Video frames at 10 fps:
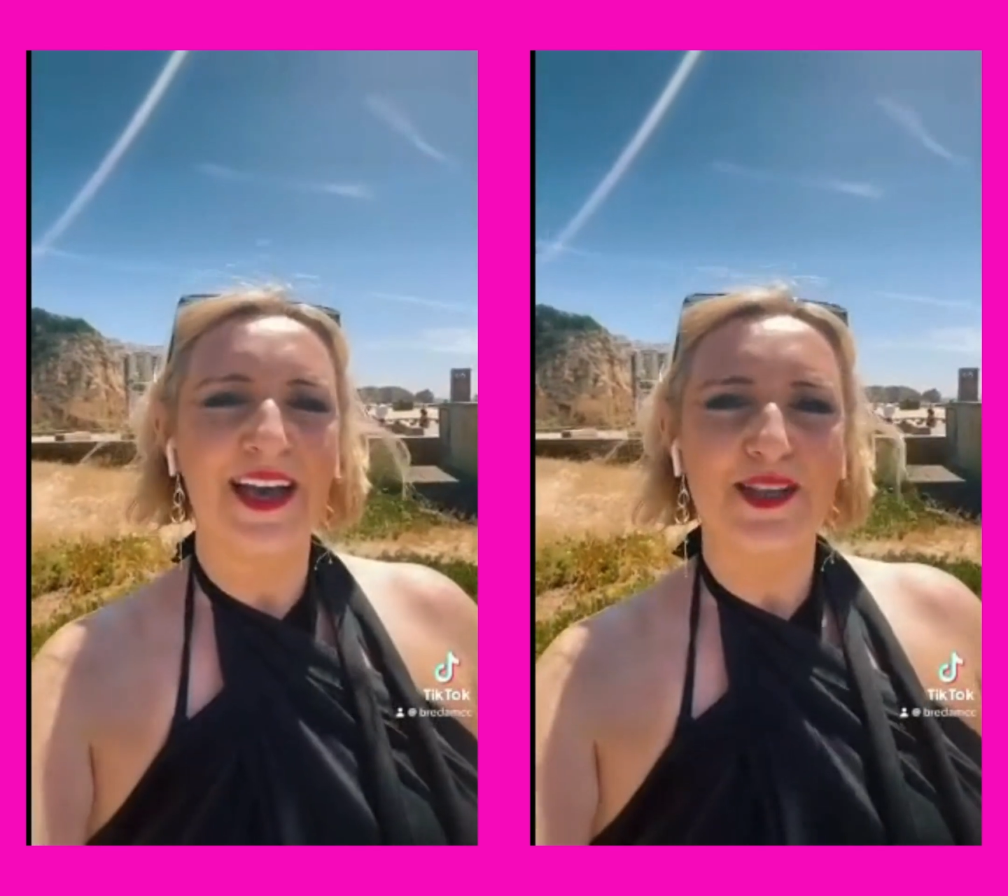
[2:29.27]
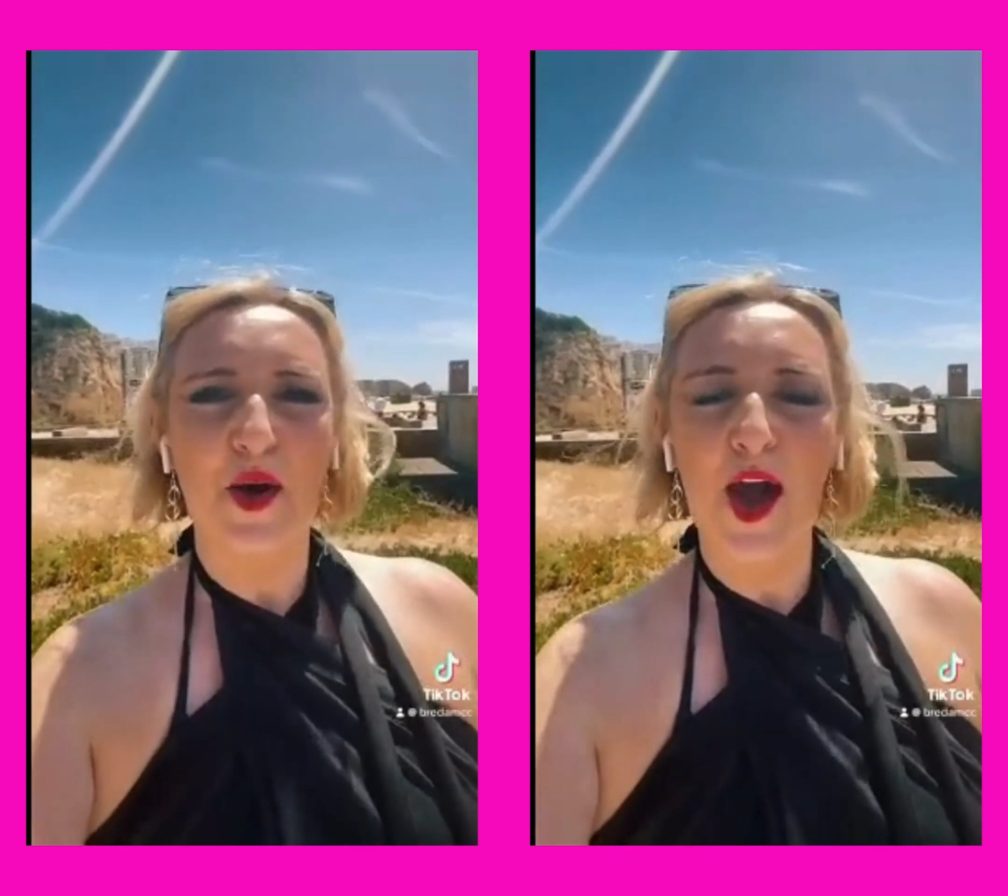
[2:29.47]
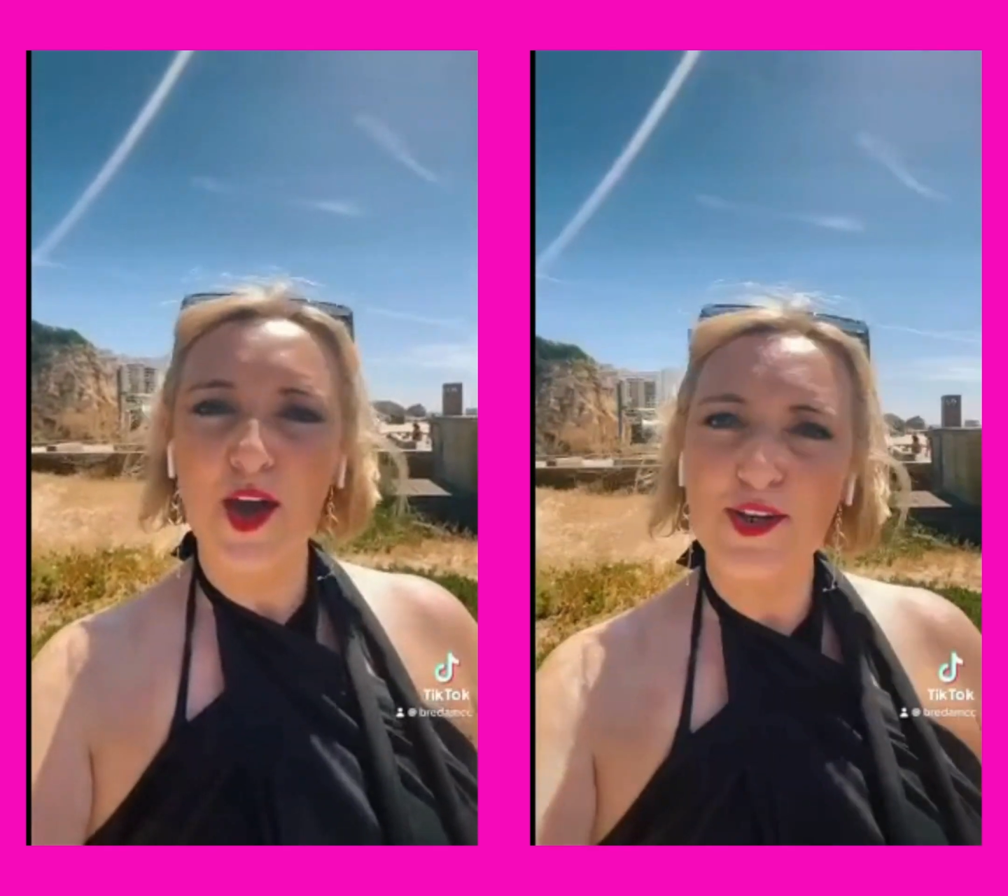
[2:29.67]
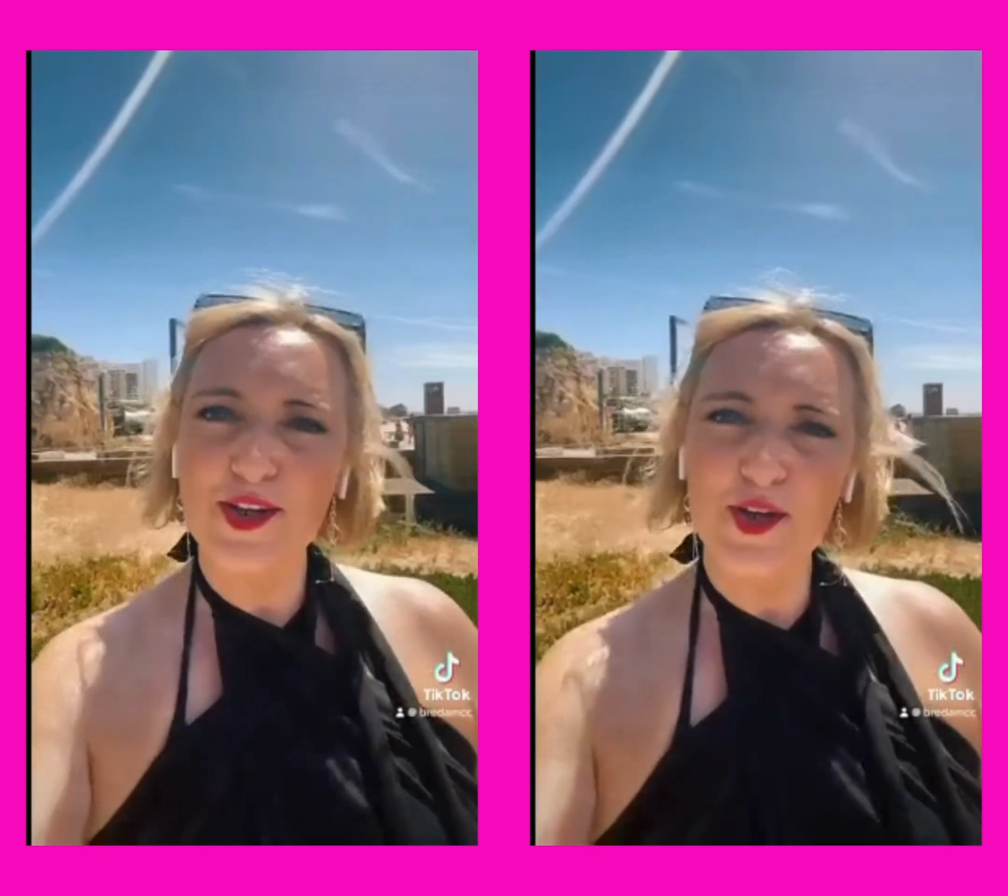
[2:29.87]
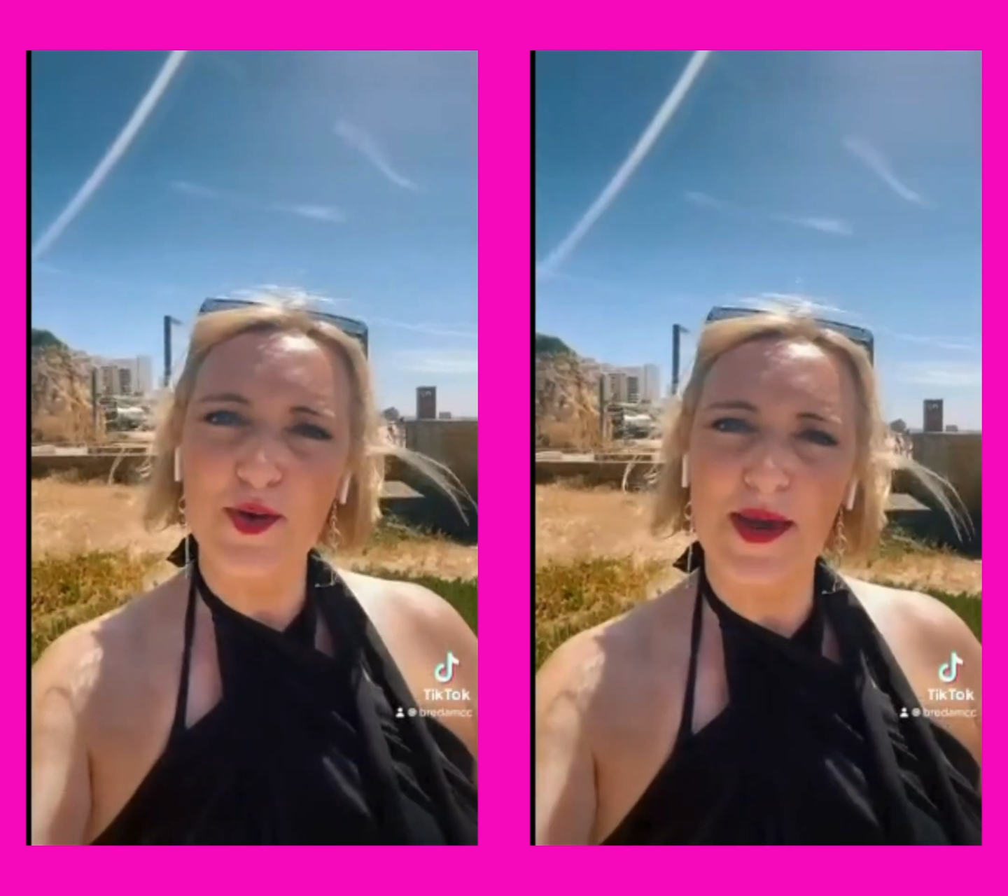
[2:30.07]
So how
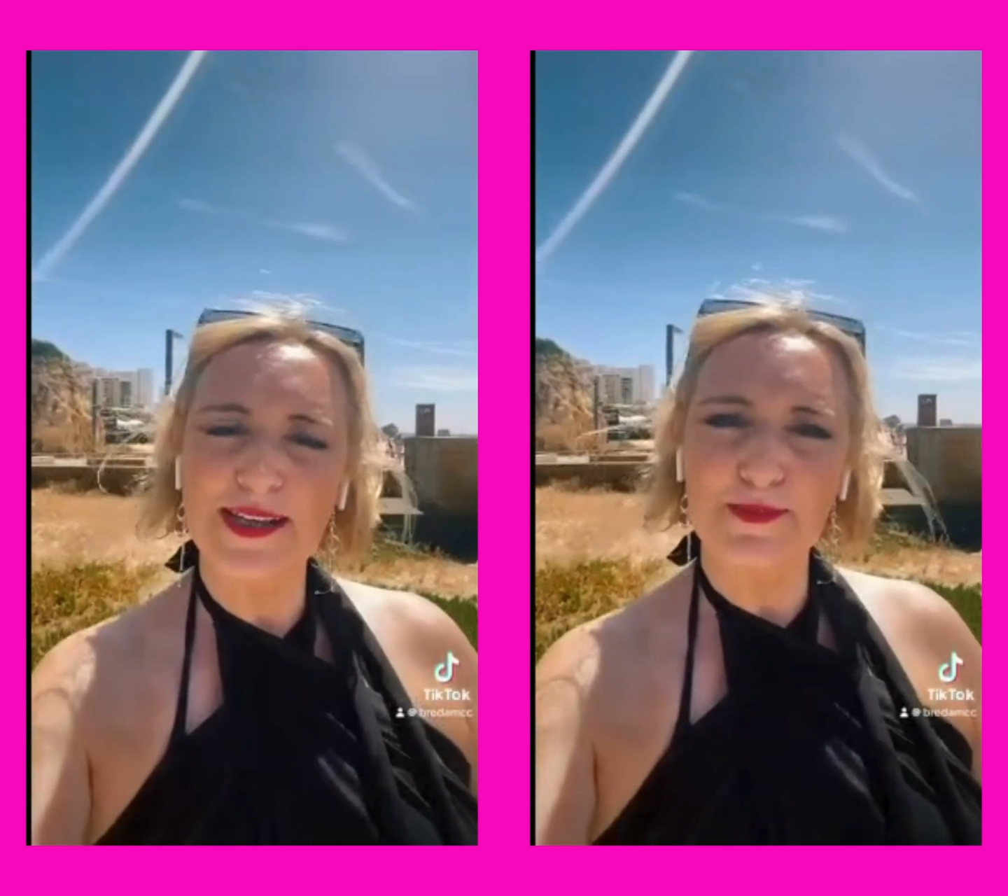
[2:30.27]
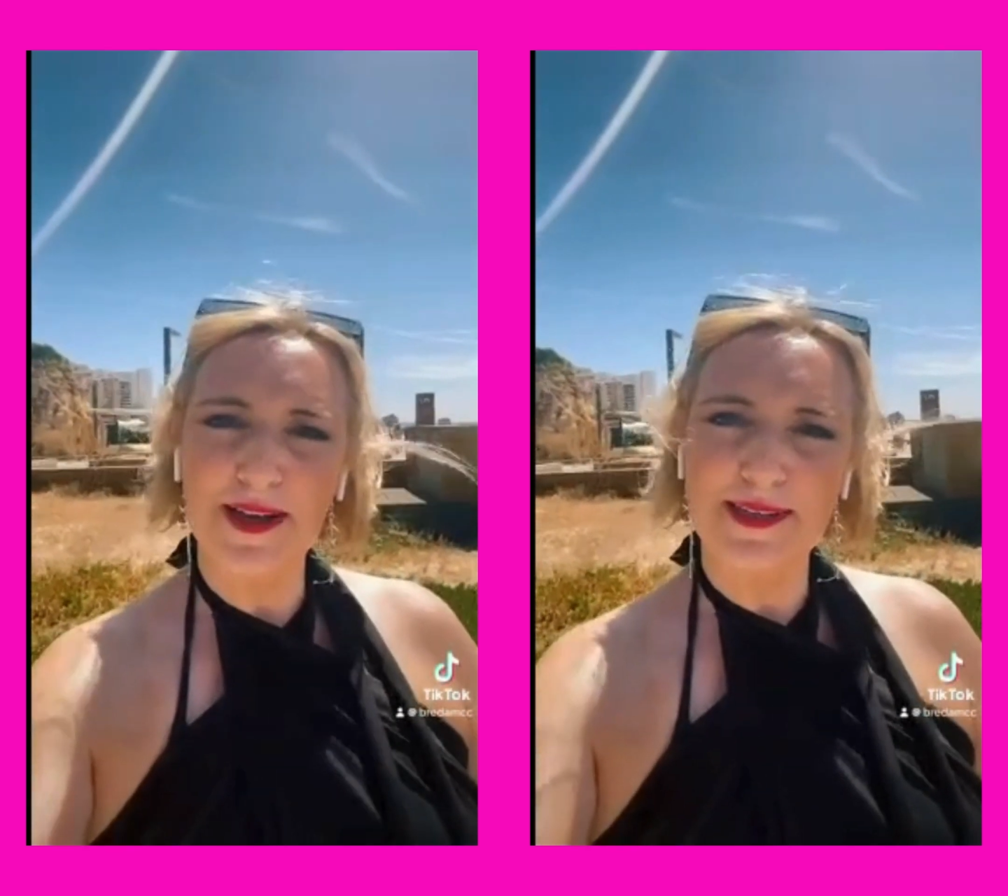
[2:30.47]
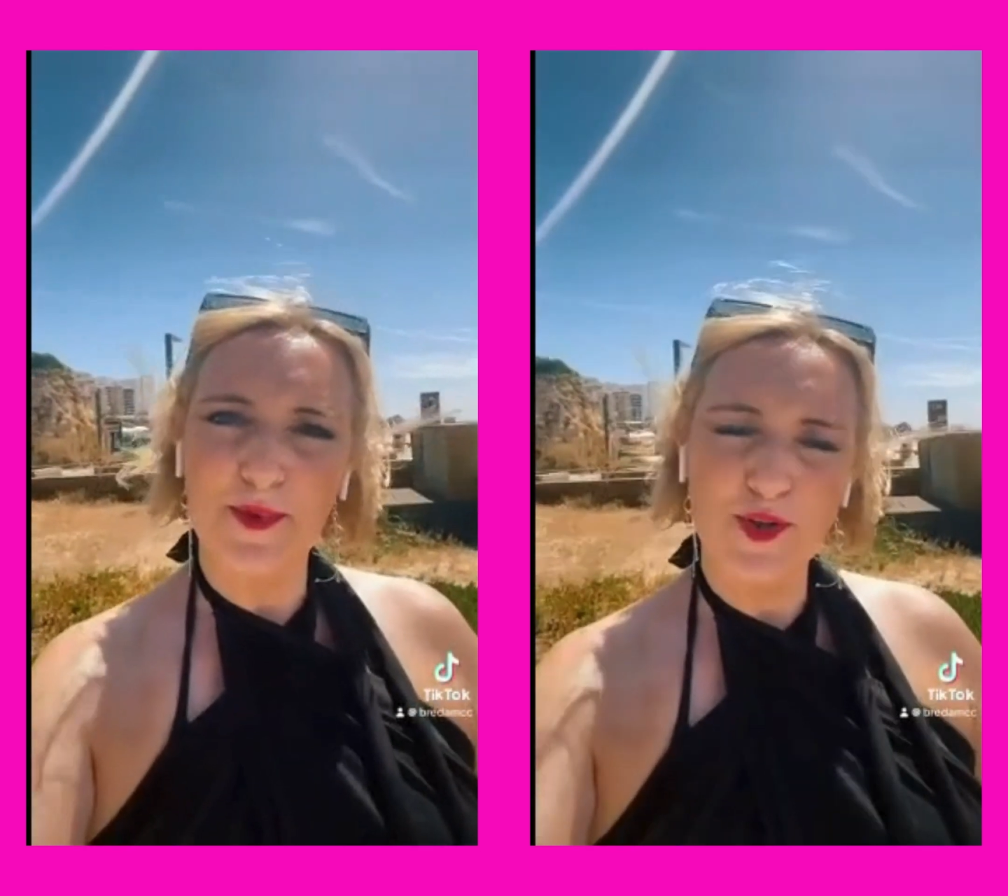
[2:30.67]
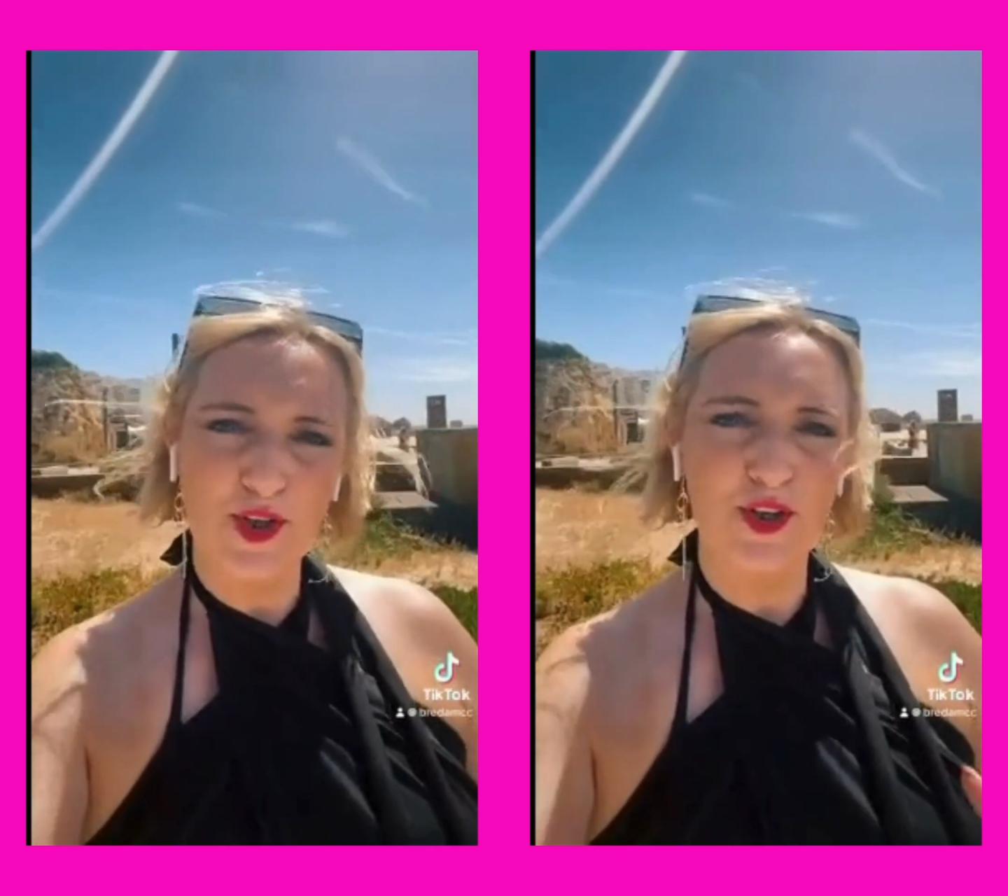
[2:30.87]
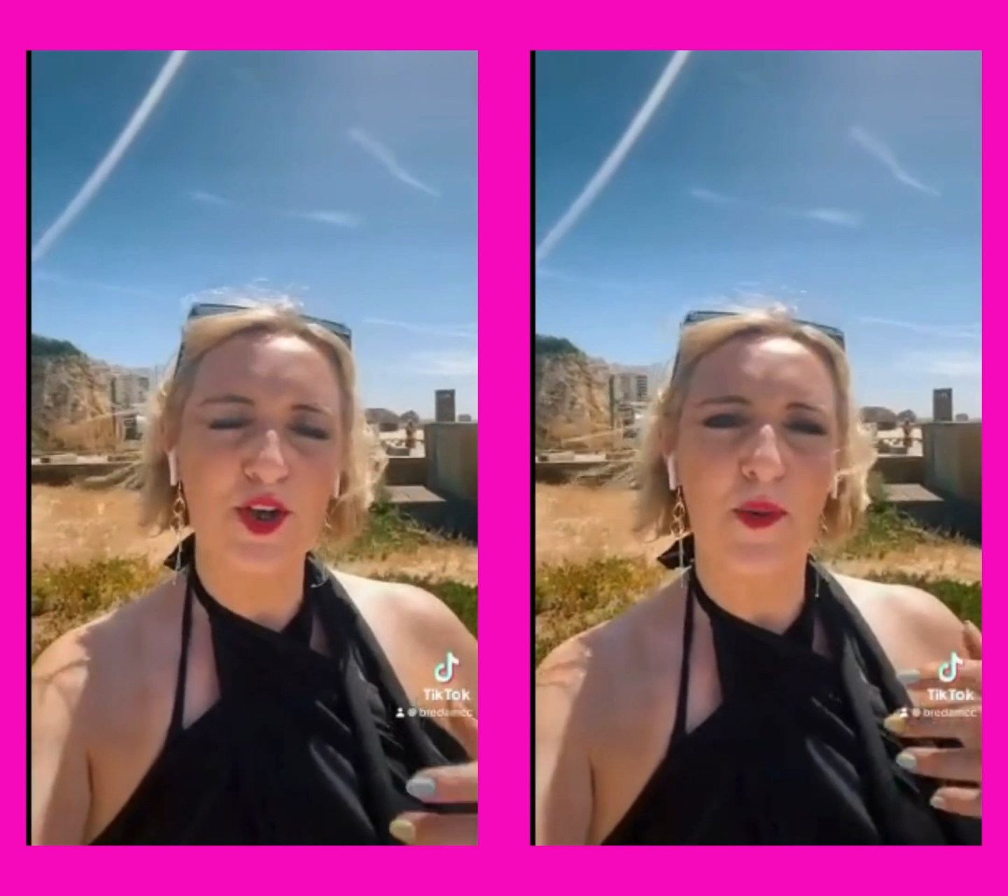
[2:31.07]
do you express emotion?